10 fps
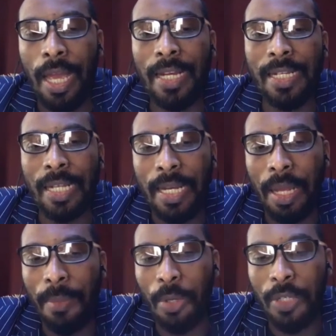
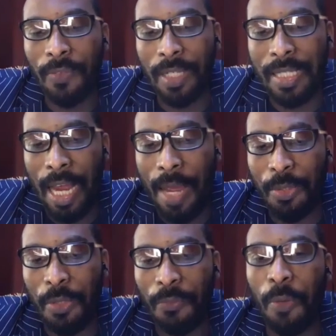And most of the
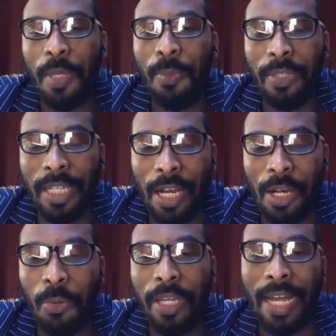times you've got people that are
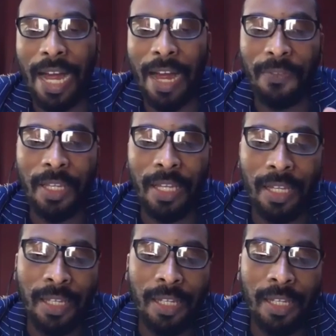looking after